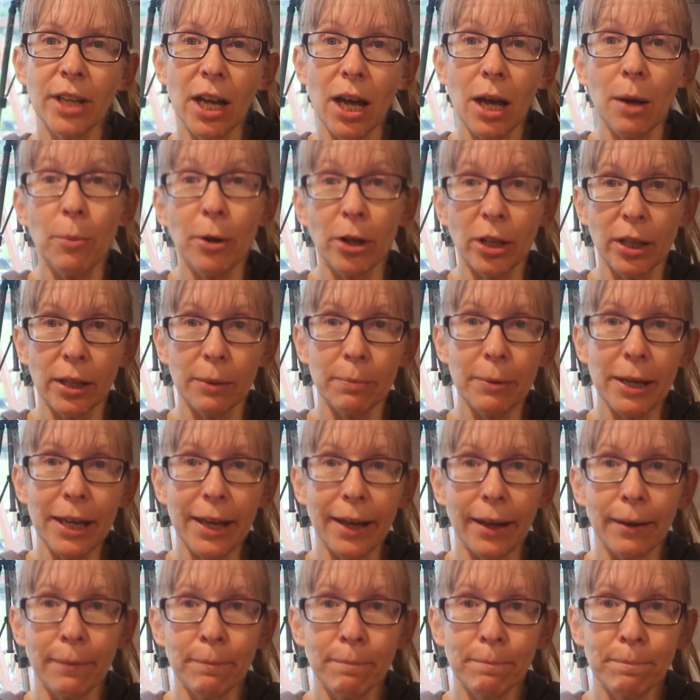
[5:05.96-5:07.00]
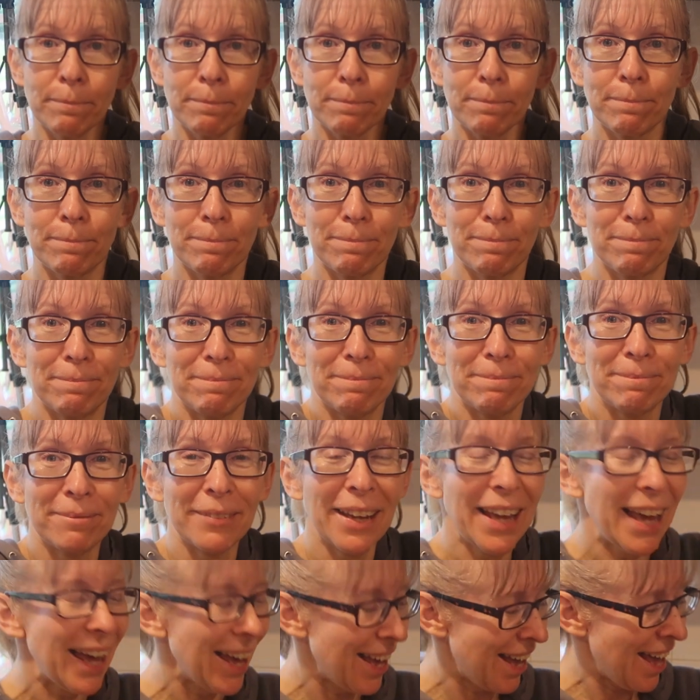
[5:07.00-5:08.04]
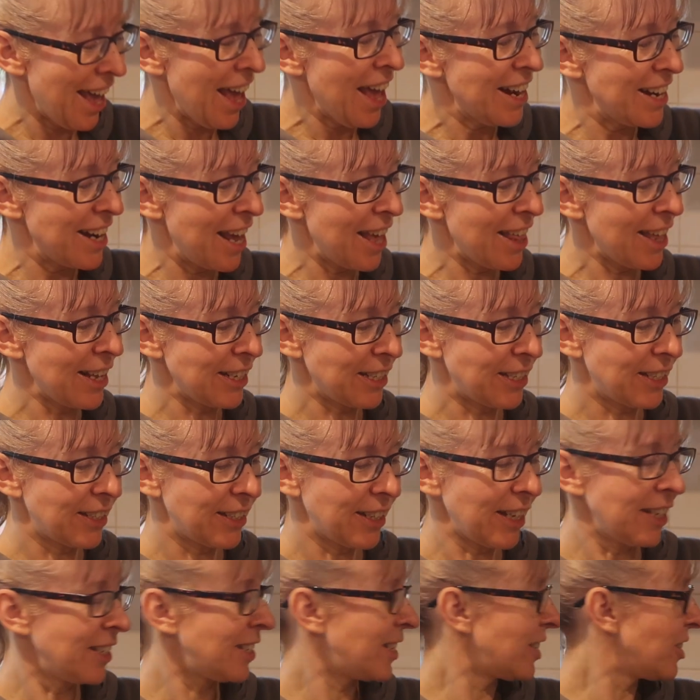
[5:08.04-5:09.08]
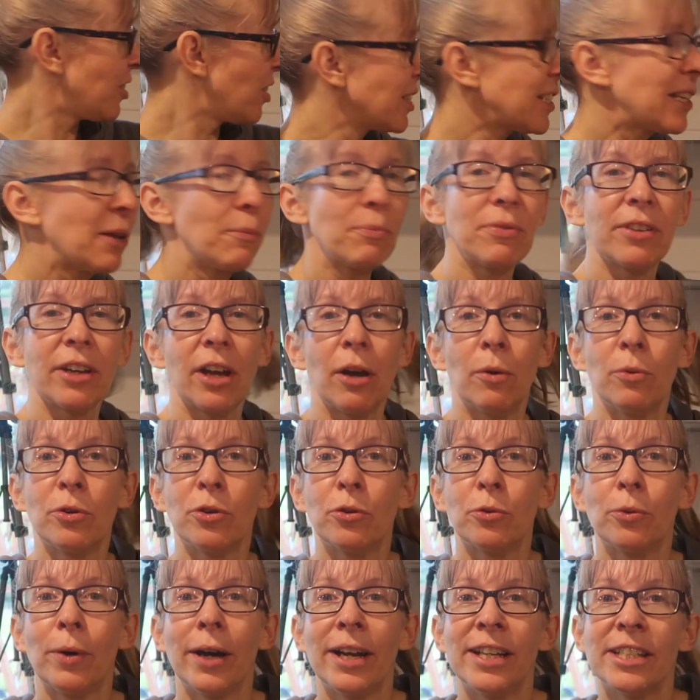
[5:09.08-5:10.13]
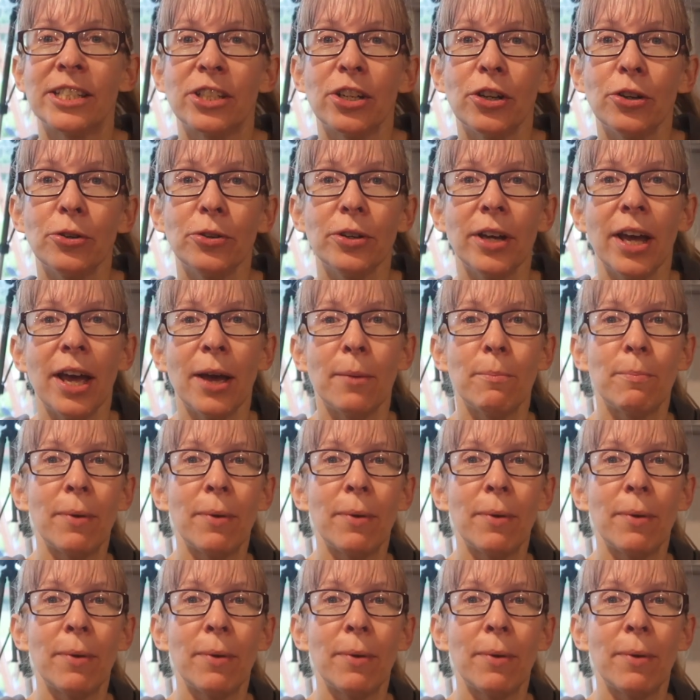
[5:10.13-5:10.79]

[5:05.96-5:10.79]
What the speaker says: a bottle of beer. Now it's not something I would always do,